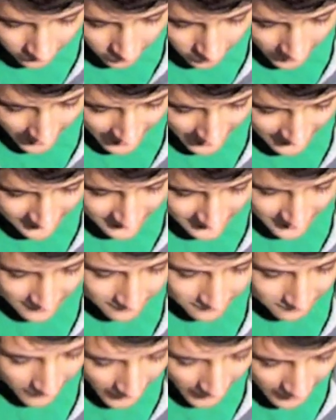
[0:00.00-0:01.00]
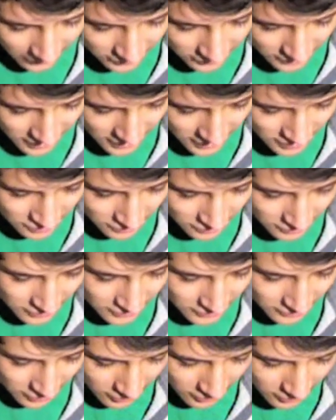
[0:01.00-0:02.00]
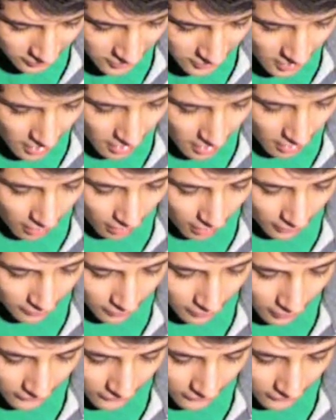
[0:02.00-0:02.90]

has files, history, dirt on all of